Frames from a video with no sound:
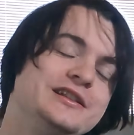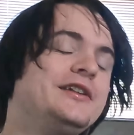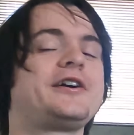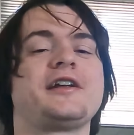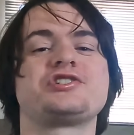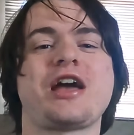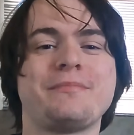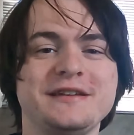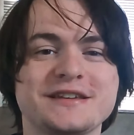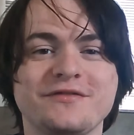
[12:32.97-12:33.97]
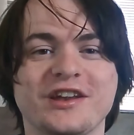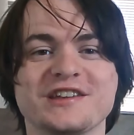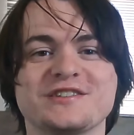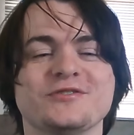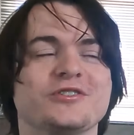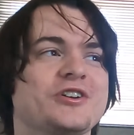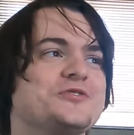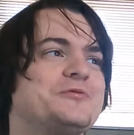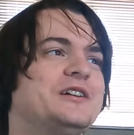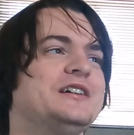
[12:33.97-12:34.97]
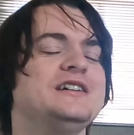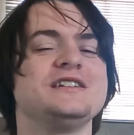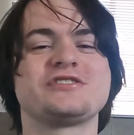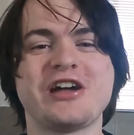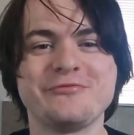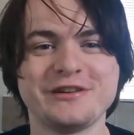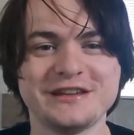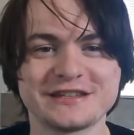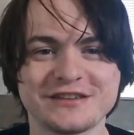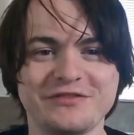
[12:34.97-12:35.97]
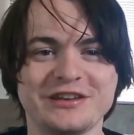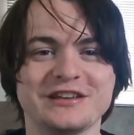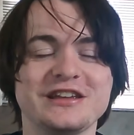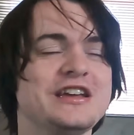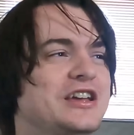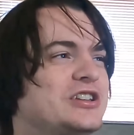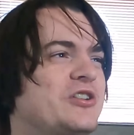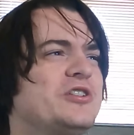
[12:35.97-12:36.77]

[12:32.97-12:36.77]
Look at a Japanese convenience store. Go to a Taiwanese convenience.